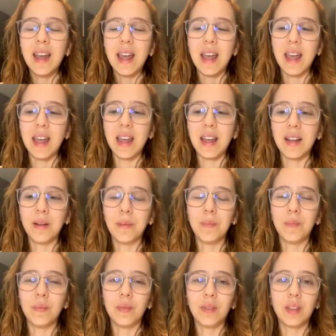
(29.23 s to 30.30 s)

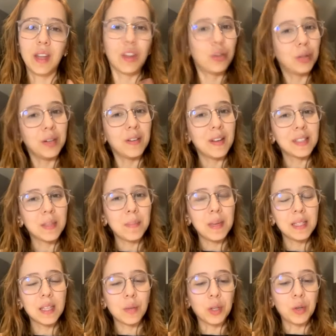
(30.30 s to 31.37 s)
The three recipes
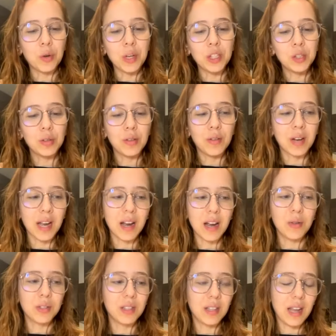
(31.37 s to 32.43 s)
that we're going to look
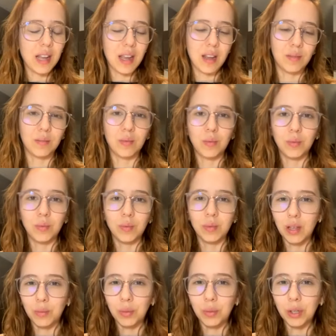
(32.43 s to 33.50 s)
out
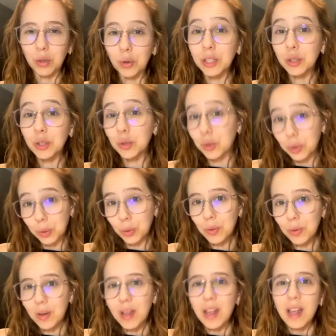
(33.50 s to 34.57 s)
that we're going to do.
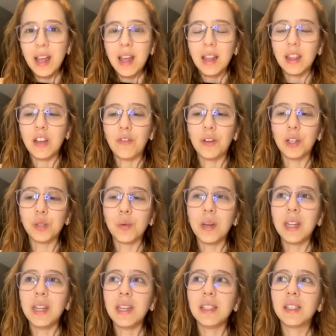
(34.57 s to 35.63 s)
The first one
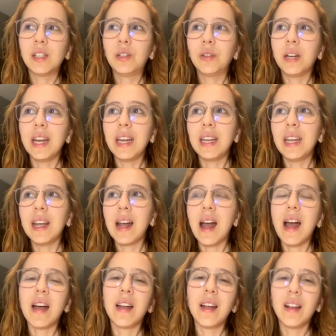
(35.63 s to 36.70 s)
is creating
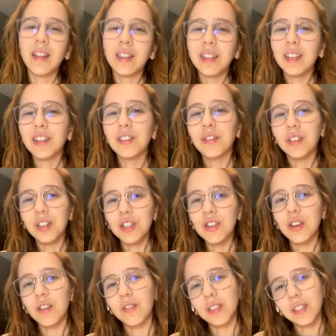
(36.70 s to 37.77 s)
a healthier version
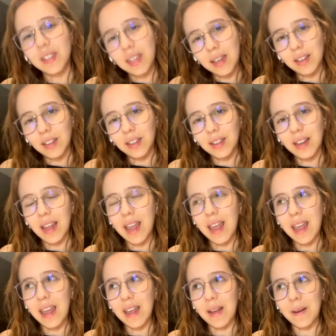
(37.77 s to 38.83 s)
of a Snicker.
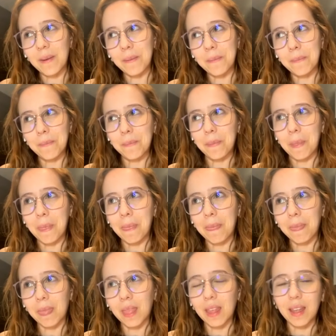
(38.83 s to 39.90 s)

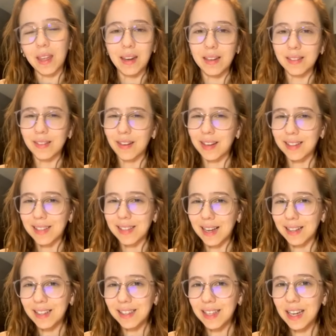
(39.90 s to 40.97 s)
It is not
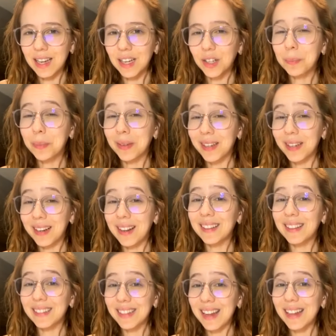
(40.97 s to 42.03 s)
exactly a Snicker, but it
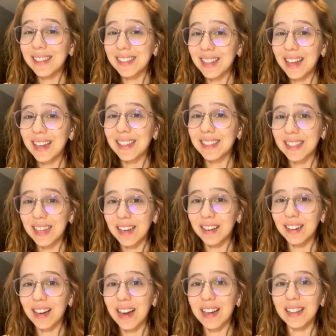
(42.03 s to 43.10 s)
tastes like a Snicker,
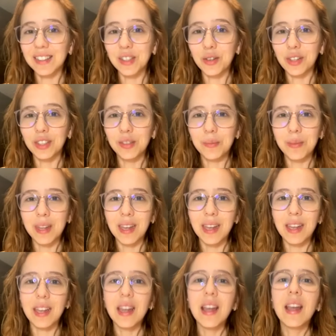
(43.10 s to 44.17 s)
and it's going to be
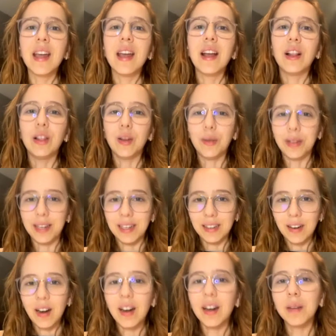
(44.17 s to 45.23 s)
lower in
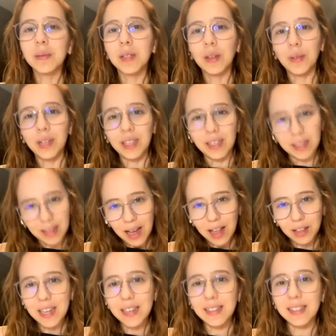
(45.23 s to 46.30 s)
carbs, lower in
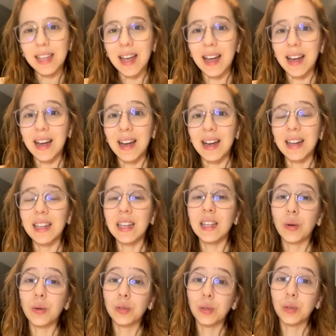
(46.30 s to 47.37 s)
calories, and it's
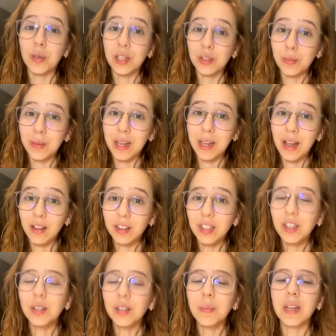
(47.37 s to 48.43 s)
also going to be
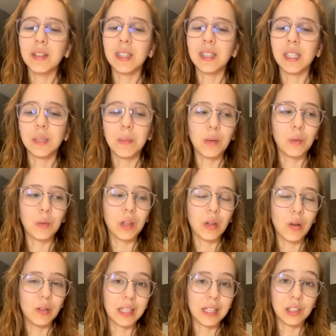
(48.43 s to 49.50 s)
healthier because it's made with
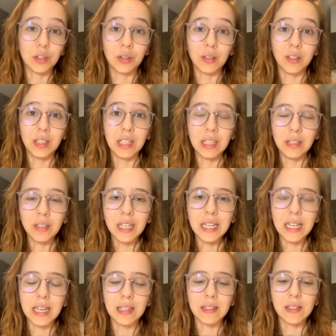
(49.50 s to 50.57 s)
all natural
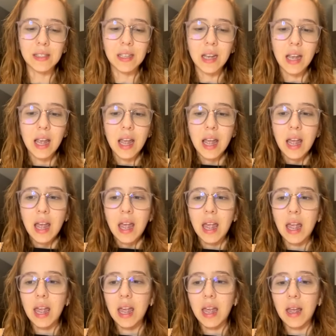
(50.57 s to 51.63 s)
ingredients.
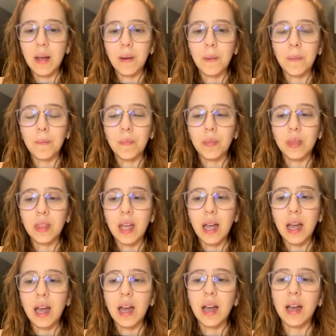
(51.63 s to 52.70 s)

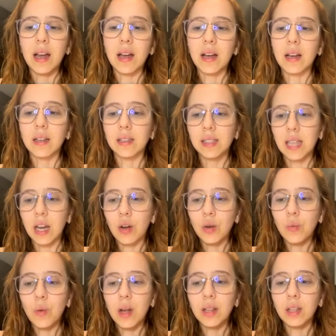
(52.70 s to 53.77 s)
The
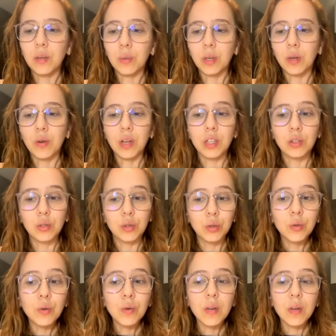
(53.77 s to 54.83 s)
second one that we're going to
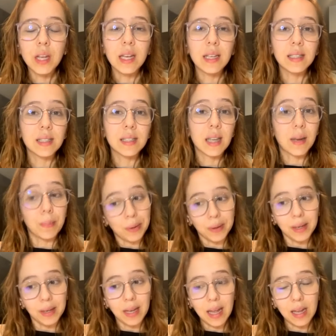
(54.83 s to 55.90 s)
do is a mug
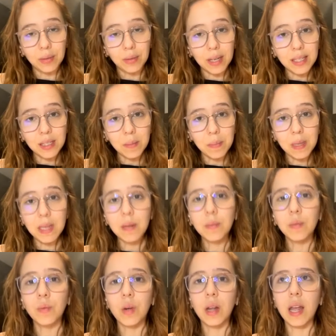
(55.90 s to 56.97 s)
cake
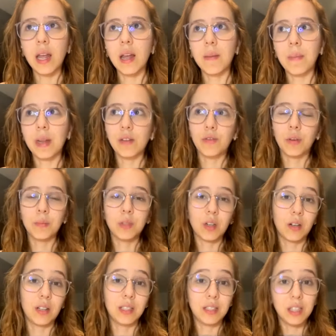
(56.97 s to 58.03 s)
recipe made from
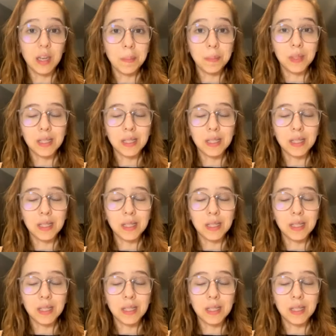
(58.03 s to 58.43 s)
chocolate chips.